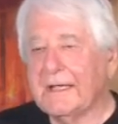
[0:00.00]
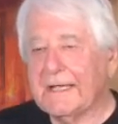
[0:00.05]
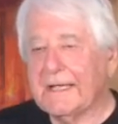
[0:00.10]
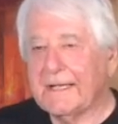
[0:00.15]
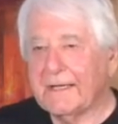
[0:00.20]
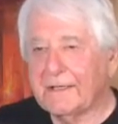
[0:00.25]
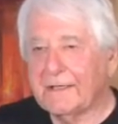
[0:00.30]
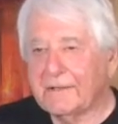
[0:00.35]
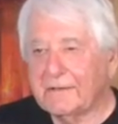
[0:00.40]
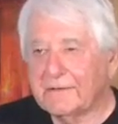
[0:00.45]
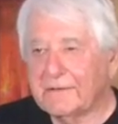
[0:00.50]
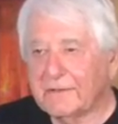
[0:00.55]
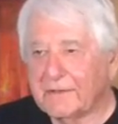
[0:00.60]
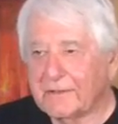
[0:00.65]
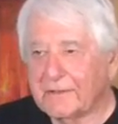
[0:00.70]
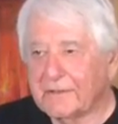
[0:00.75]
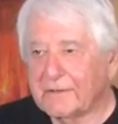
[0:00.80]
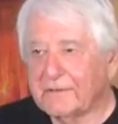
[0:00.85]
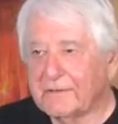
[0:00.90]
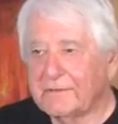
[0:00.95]
and
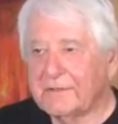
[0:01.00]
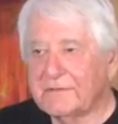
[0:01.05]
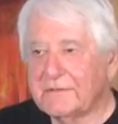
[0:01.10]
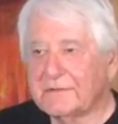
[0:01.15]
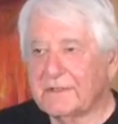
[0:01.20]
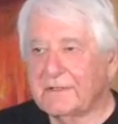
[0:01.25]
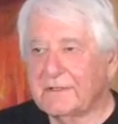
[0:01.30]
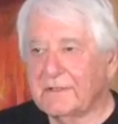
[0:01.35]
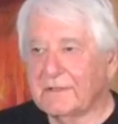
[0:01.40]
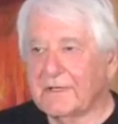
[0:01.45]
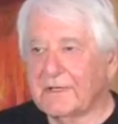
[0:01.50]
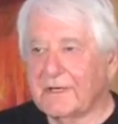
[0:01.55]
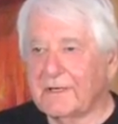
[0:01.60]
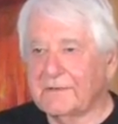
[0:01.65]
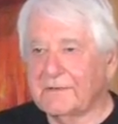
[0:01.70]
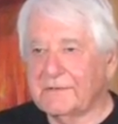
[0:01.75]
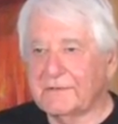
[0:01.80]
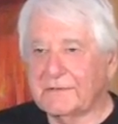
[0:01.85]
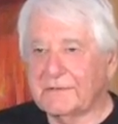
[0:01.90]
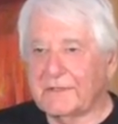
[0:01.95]
uh, this
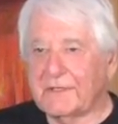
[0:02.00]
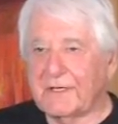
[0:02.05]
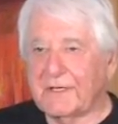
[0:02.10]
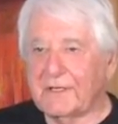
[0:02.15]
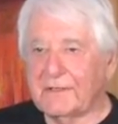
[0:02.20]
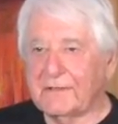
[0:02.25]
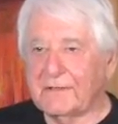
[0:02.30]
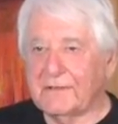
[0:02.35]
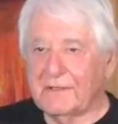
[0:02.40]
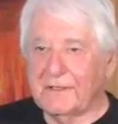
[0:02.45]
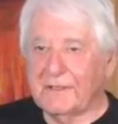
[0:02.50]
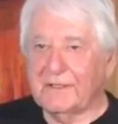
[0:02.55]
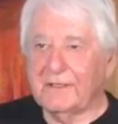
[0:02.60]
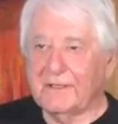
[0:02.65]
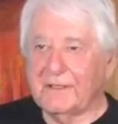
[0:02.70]
singularity is again